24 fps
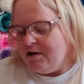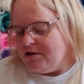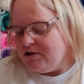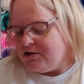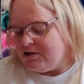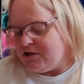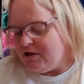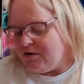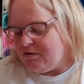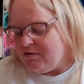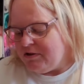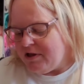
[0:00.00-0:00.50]

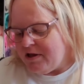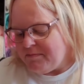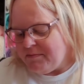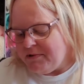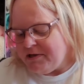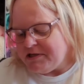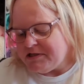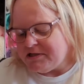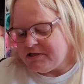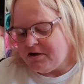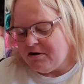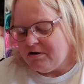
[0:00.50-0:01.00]
So let
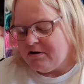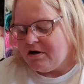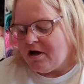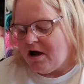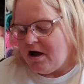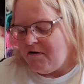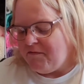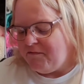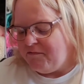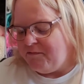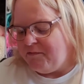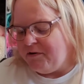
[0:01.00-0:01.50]
me start
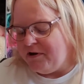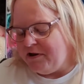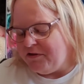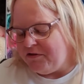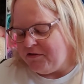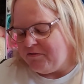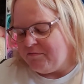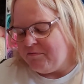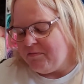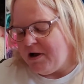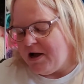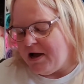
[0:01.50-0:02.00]
off
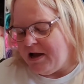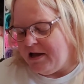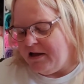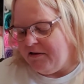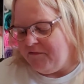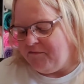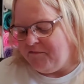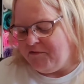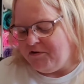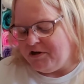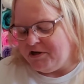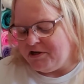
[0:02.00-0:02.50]
with my
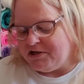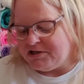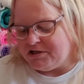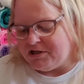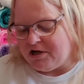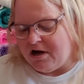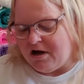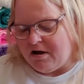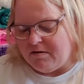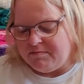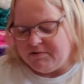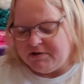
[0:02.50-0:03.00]
finished
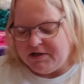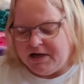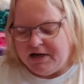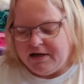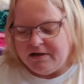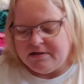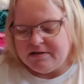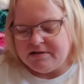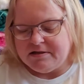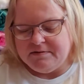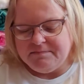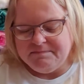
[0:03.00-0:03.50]

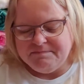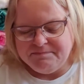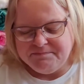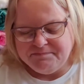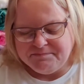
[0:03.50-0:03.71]
objects.